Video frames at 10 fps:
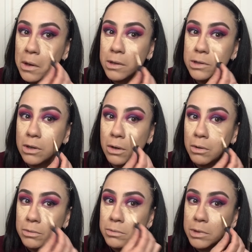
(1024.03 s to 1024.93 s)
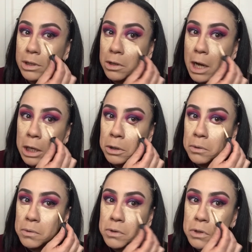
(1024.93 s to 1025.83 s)
So either I'll
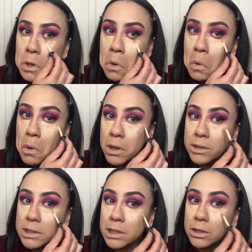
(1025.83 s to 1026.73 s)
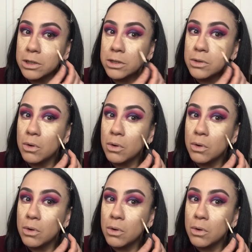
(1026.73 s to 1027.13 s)
use two concealers,